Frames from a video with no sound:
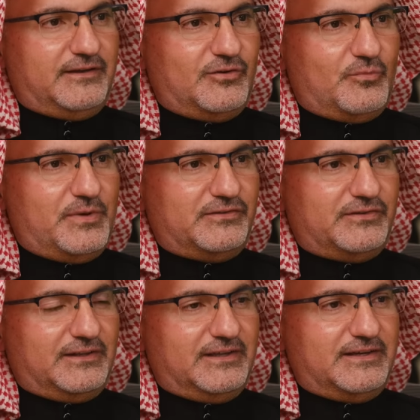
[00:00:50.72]
you know,
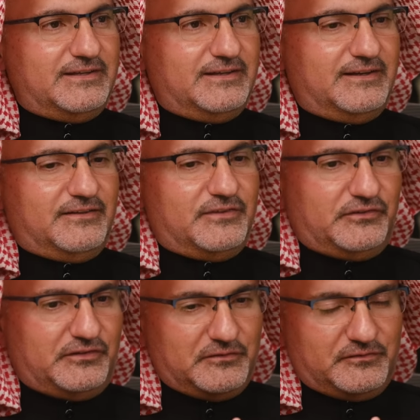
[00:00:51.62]
basically uh, the
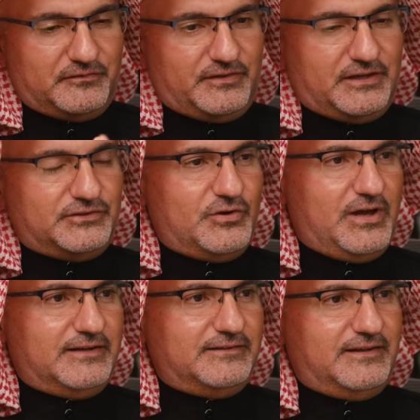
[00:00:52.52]
sieve that you
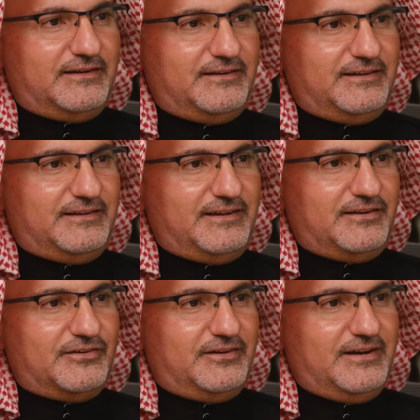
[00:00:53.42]
had uh, in
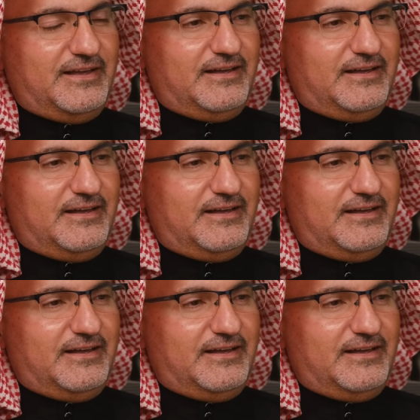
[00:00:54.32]
here,